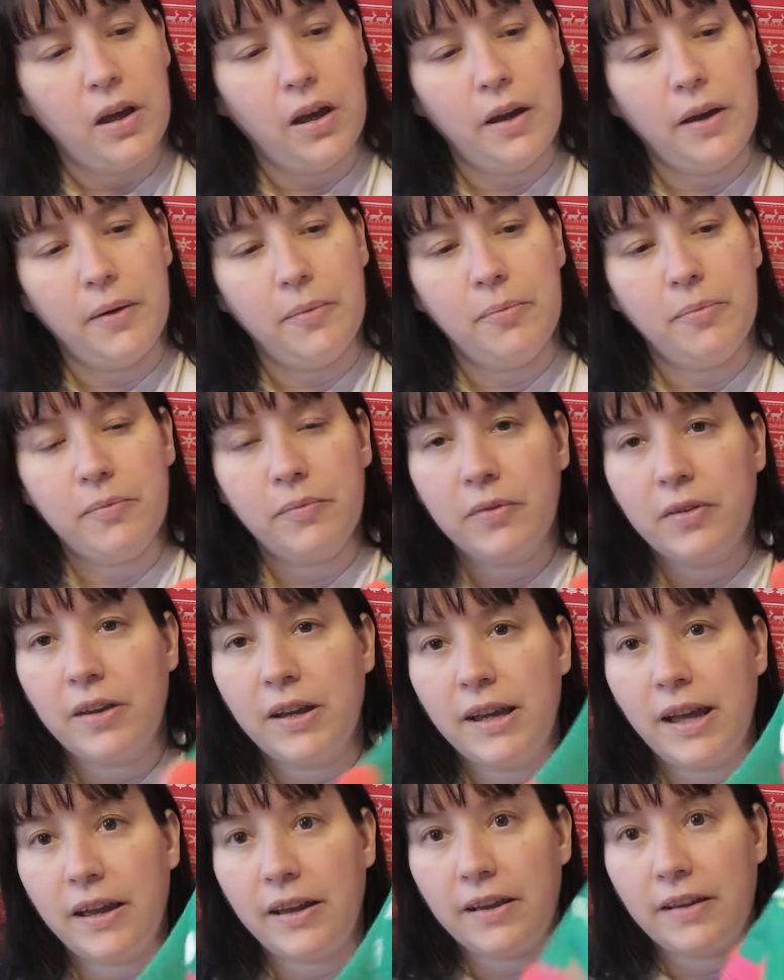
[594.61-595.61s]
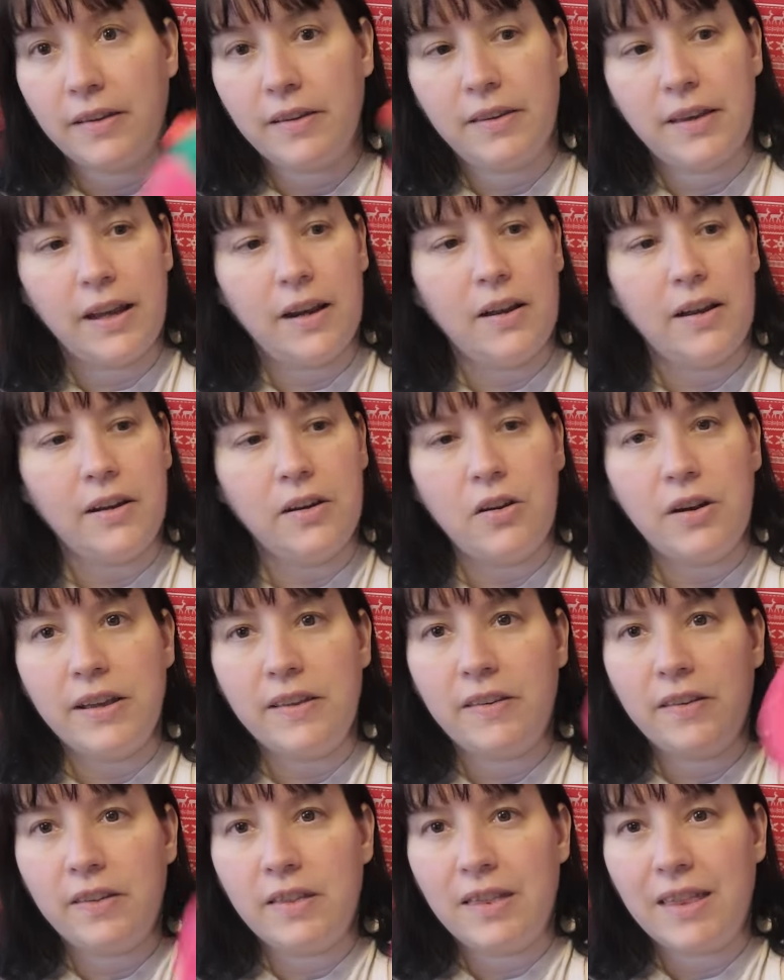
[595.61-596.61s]
So yeah, you can see, like,
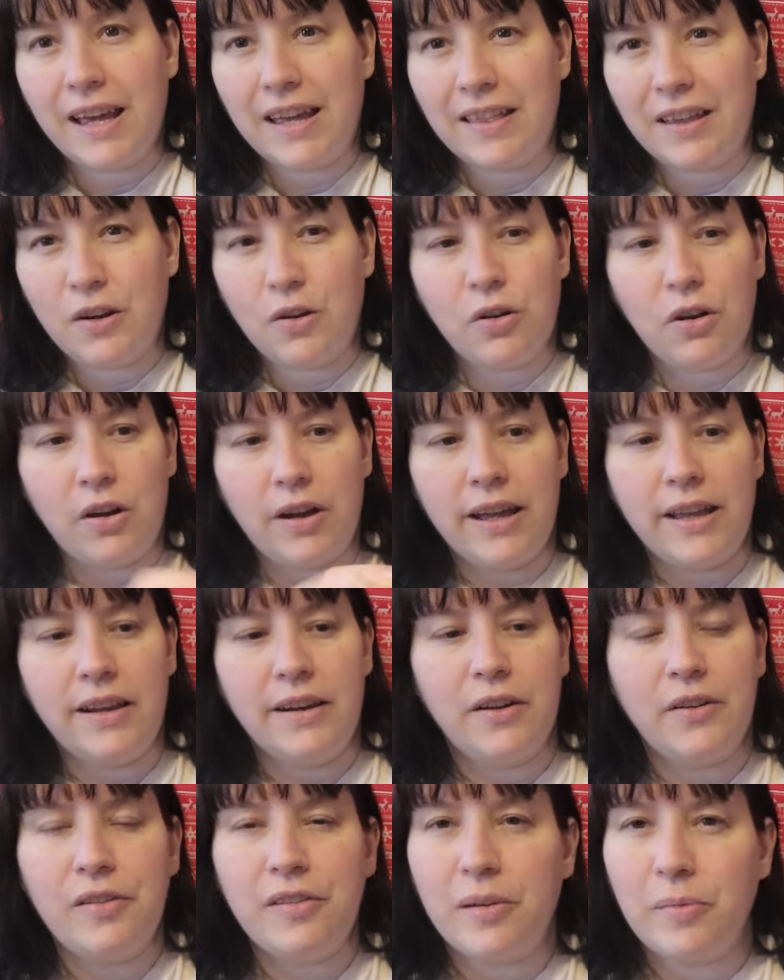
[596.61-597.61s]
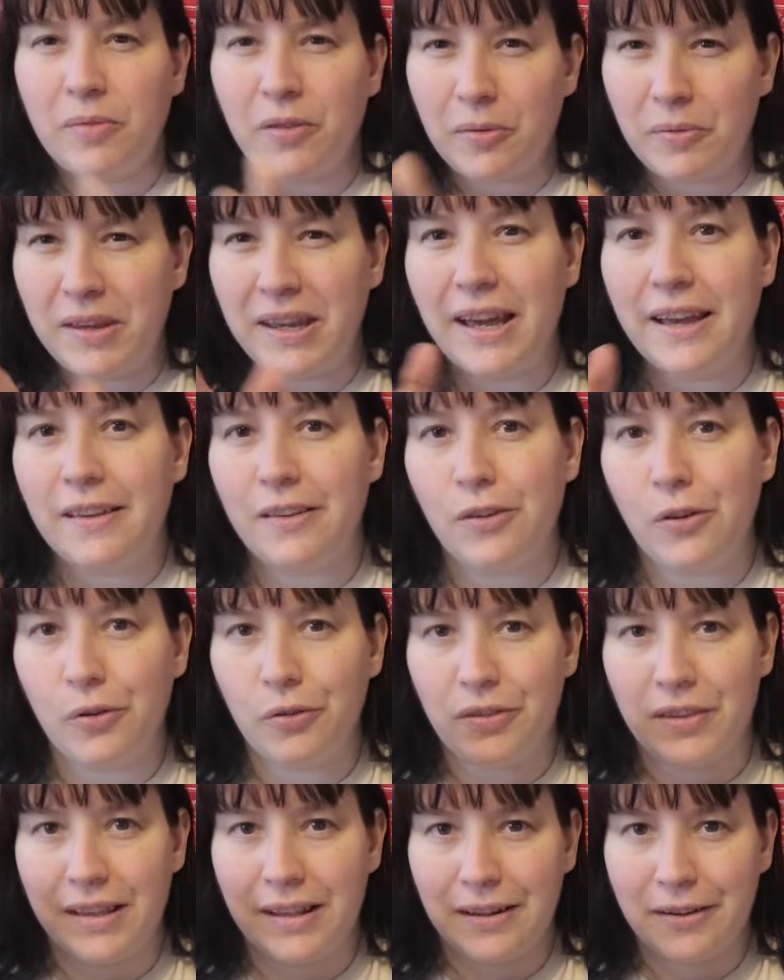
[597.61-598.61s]
nice and thick. They're not like, you know, sometimes you get
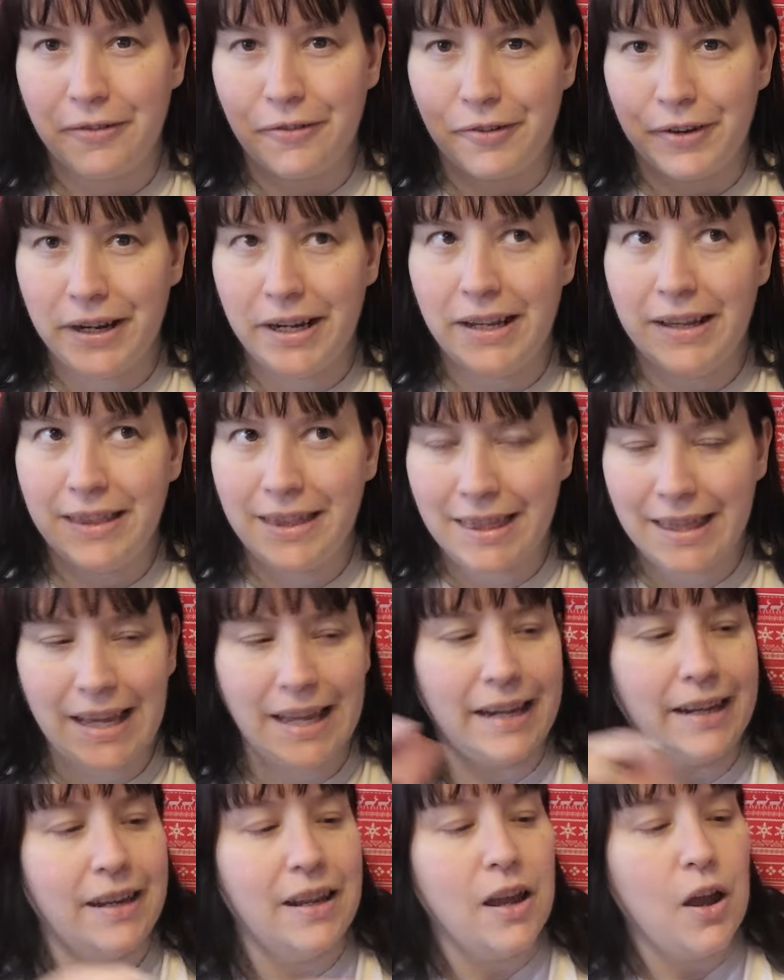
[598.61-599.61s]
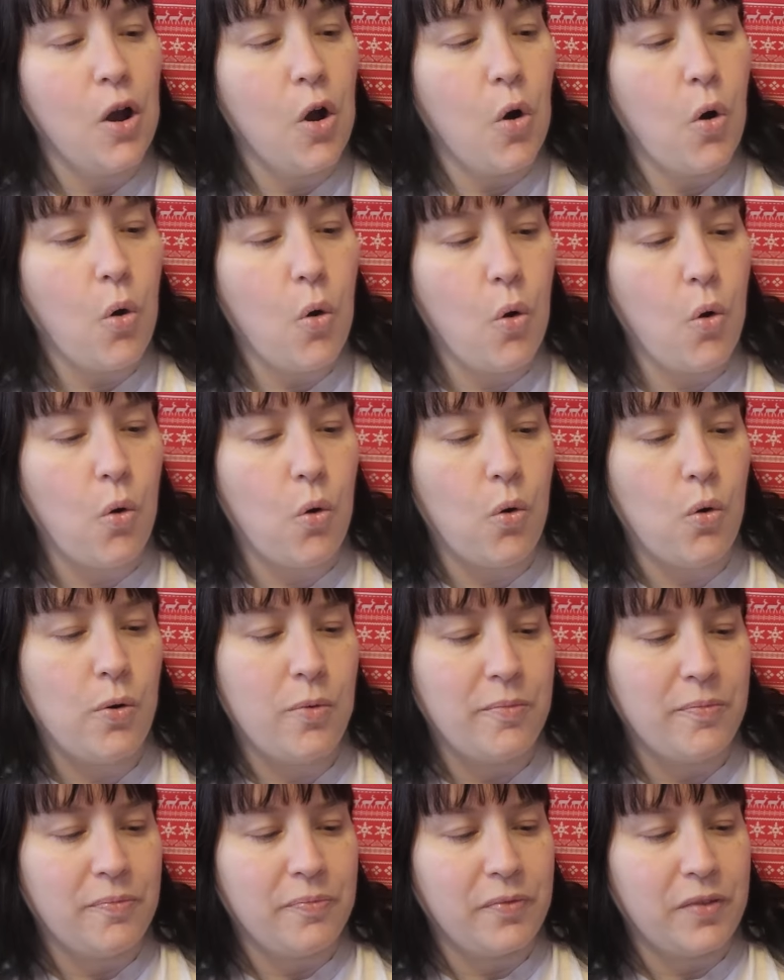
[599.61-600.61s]
socks and they're like really thin,
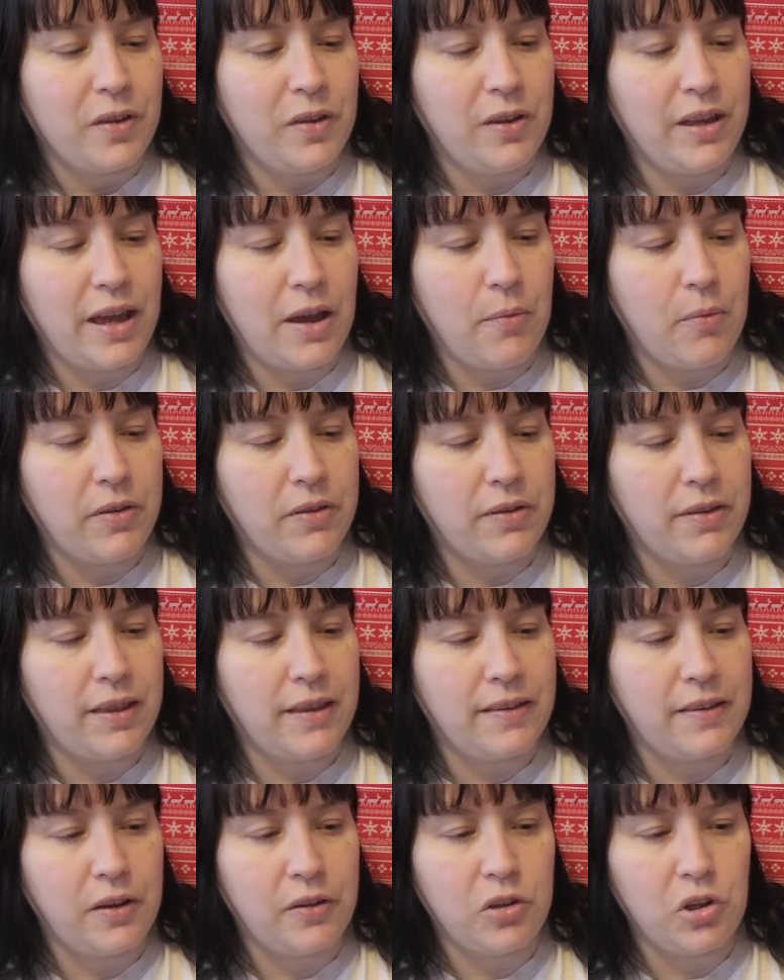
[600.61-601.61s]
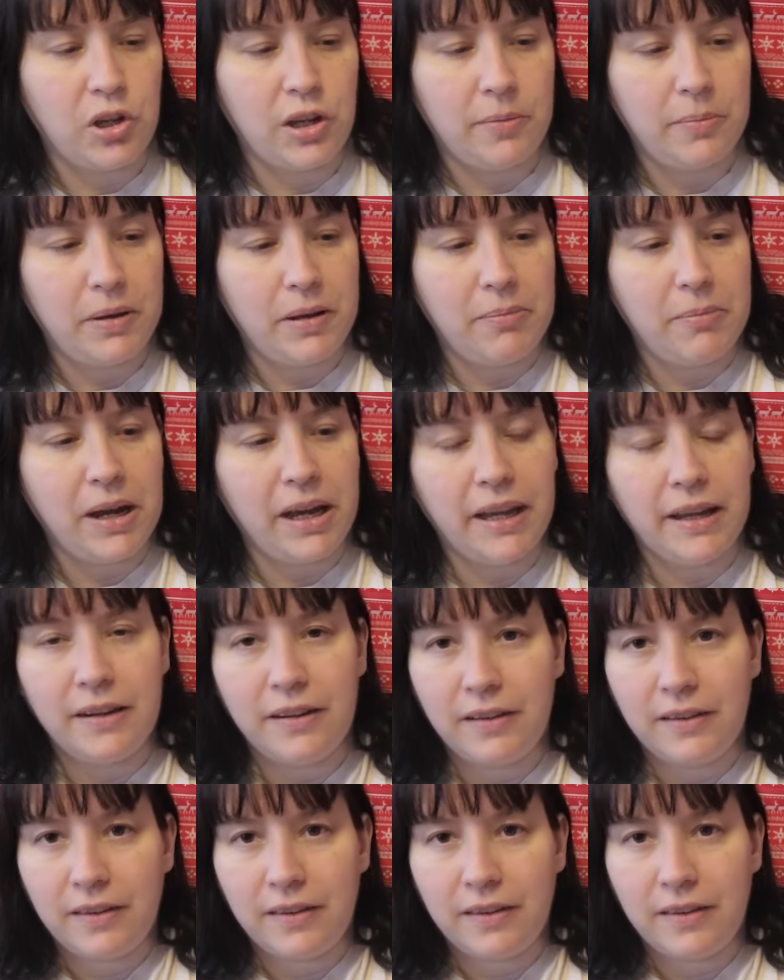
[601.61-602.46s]
or you get ones that they're so cheaply made